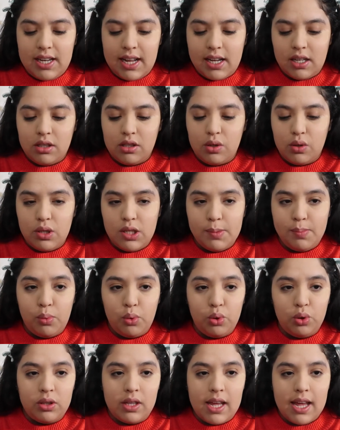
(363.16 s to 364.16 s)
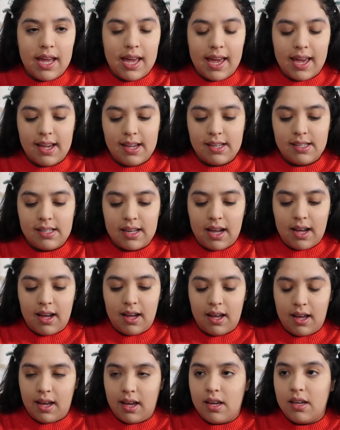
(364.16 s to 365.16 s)
take a little spoolie and
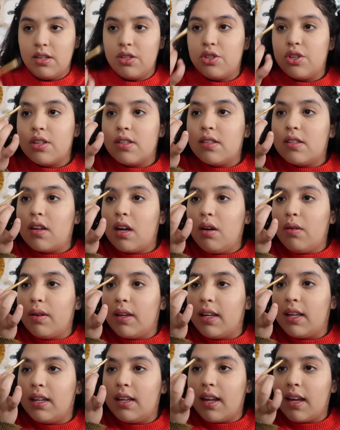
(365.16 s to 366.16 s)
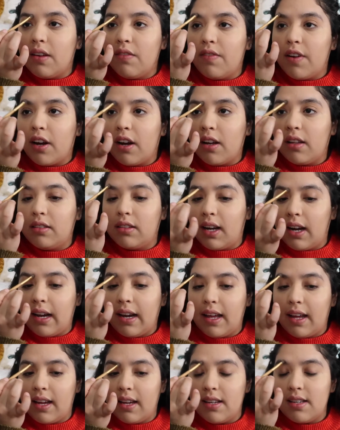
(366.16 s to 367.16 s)
I just go in and very
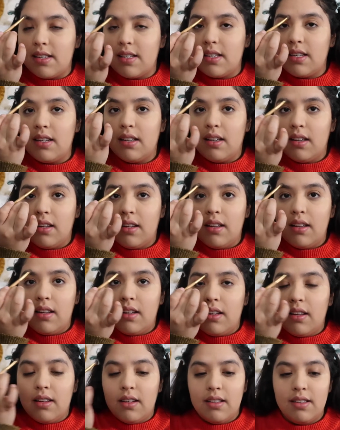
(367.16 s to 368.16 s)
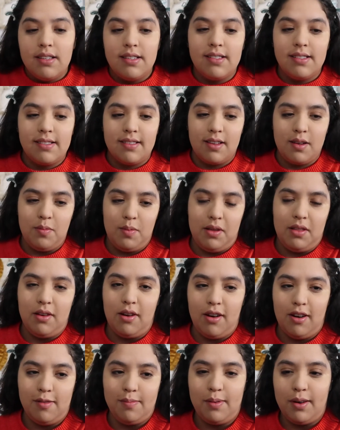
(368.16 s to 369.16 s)
light-handed. This is going to be the
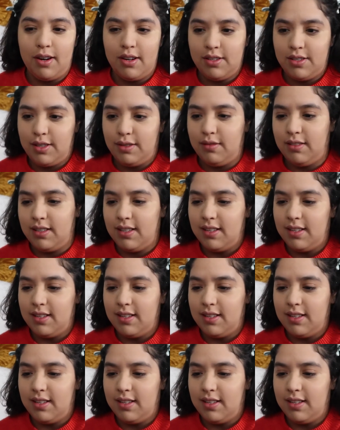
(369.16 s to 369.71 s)
hard part, doing